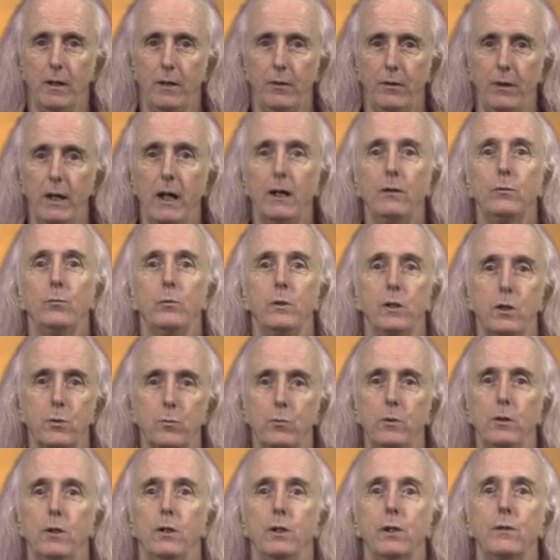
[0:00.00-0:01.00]
that which
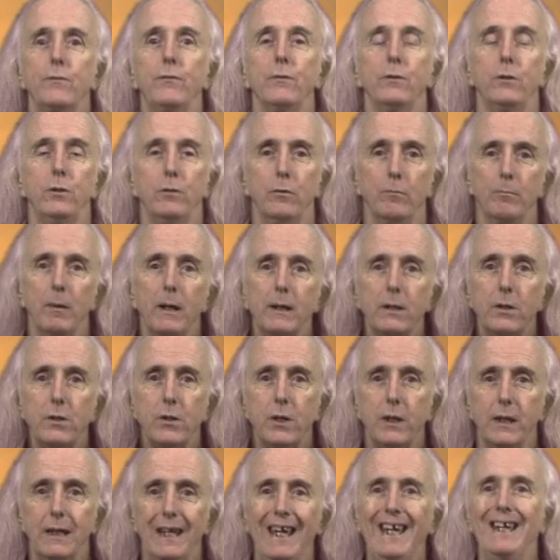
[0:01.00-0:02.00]
works for
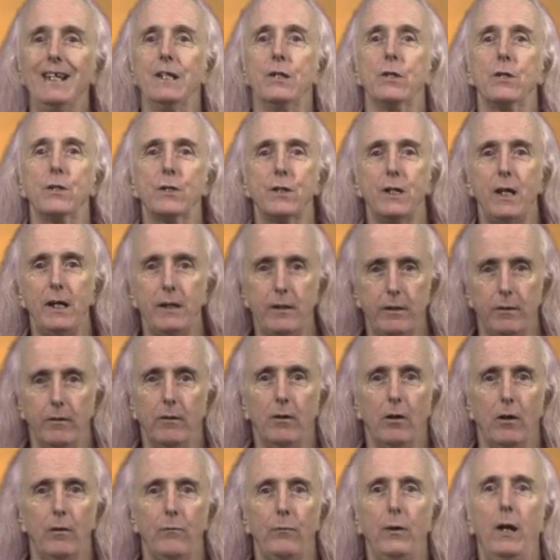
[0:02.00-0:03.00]
humanity instead
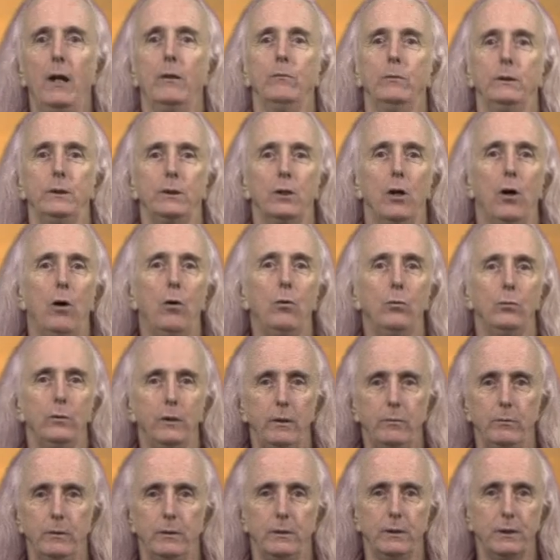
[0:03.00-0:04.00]
of that which
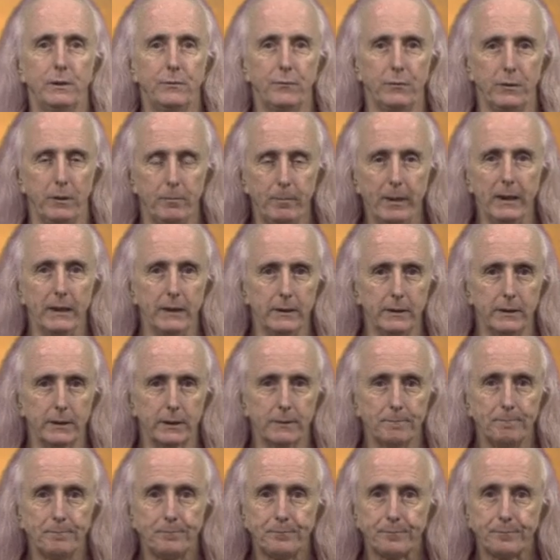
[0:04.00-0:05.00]
only works for the bankers